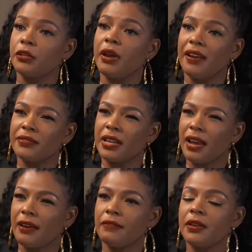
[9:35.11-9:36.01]
that you have to
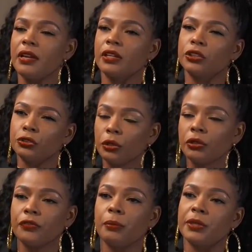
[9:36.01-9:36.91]
have
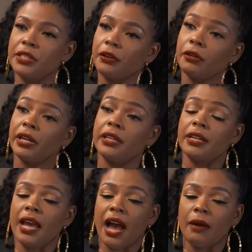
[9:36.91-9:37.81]
control of your material?
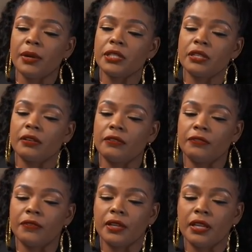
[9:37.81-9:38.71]
And how much
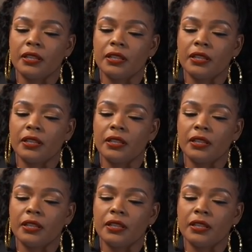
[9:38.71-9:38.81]
of